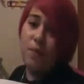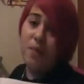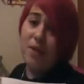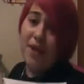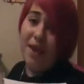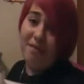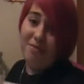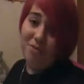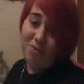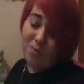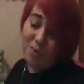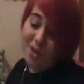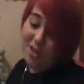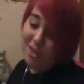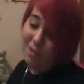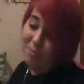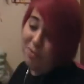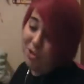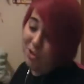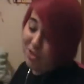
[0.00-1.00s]
you don't really have to
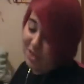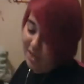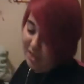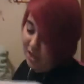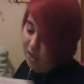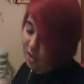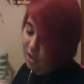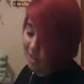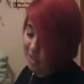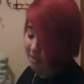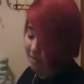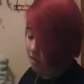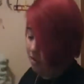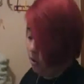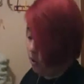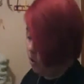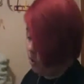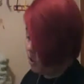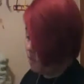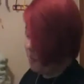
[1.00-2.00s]
read the music, you just have to
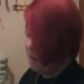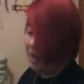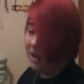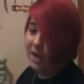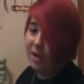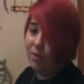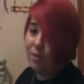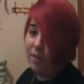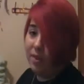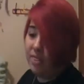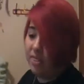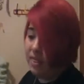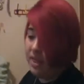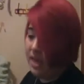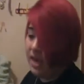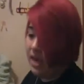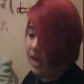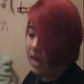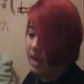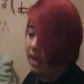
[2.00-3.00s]
correspond it with
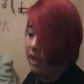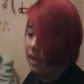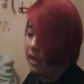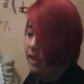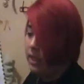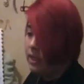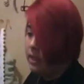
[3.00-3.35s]
the